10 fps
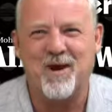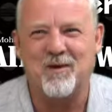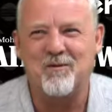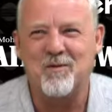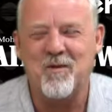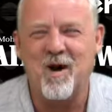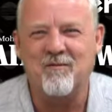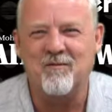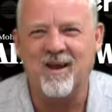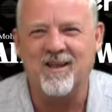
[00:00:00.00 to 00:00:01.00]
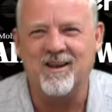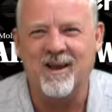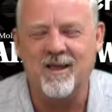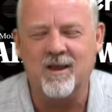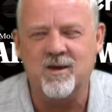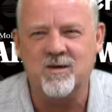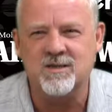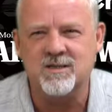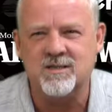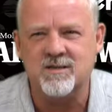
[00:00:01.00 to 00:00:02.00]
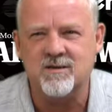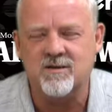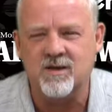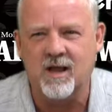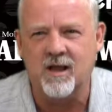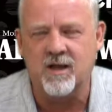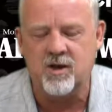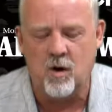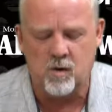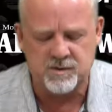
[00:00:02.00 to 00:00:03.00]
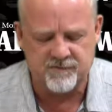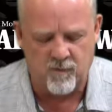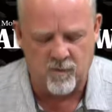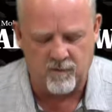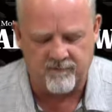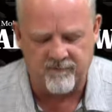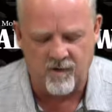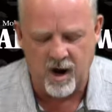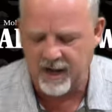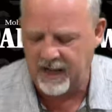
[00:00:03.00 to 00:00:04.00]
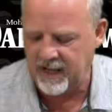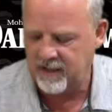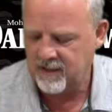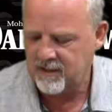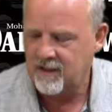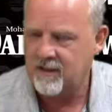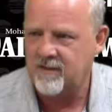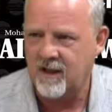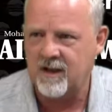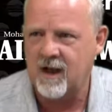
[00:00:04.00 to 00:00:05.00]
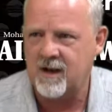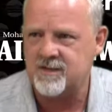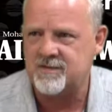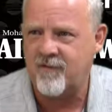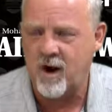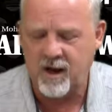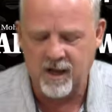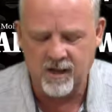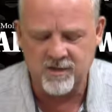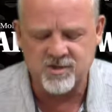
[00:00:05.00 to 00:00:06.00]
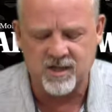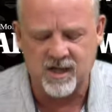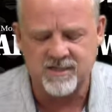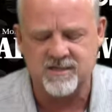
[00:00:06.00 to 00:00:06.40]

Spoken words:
Ponick with the Mojave Valley Daily News. This is your daily dose for Friday. Thank God it's Friday, July